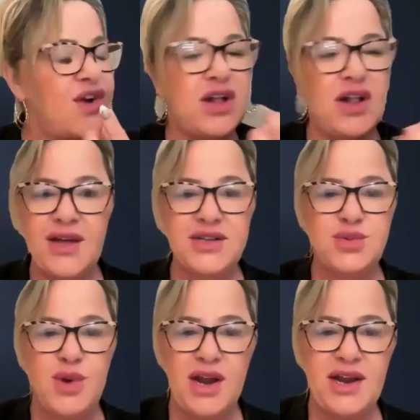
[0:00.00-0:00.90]
yeah.
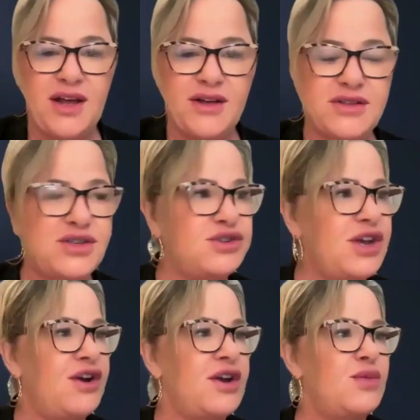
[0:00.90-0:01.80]
right now, Sir
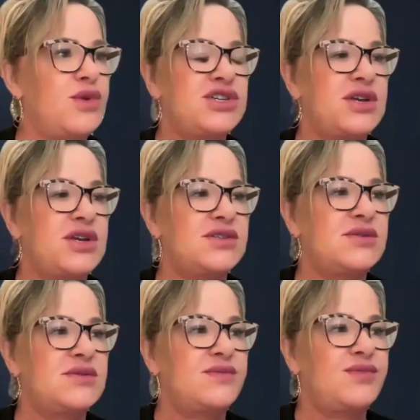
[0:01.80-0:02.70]
Darren, which is
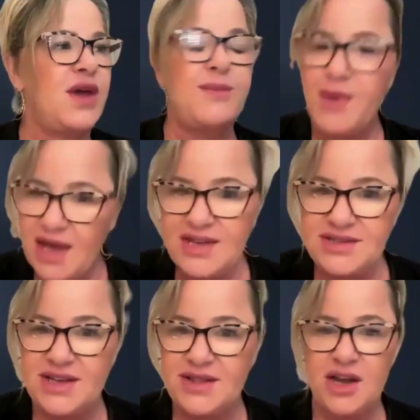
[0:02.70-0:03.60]

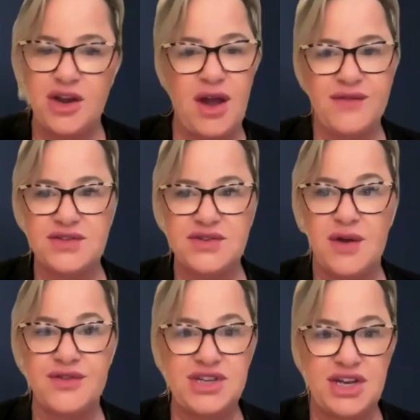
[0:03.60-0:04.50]
amazing that you're having this
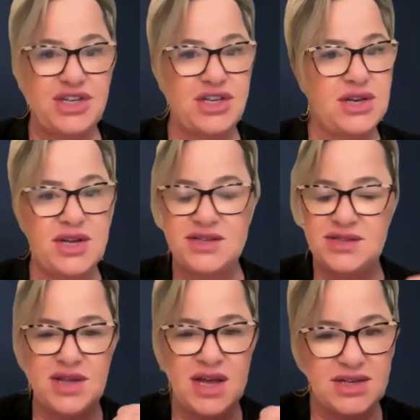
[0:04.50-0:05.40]
conversation.
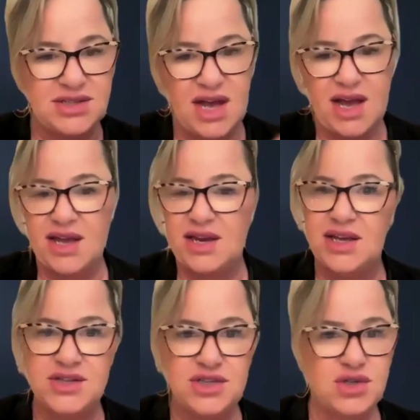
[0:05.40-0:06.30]
It's anxiety
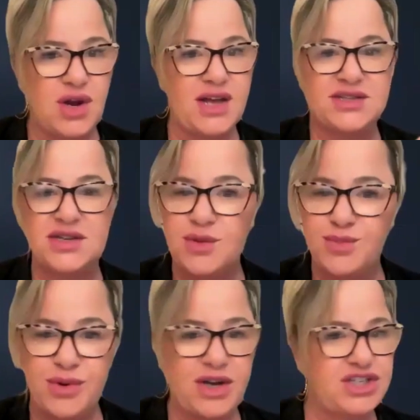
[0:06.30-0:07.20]
and stress and
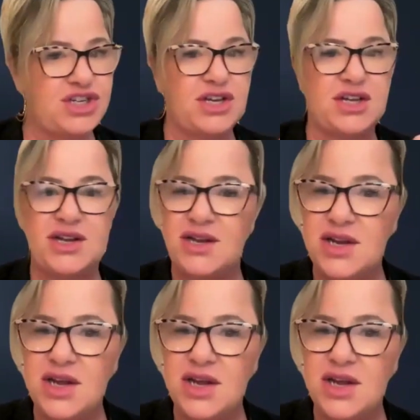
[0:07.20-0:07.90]
depression. Absolutely.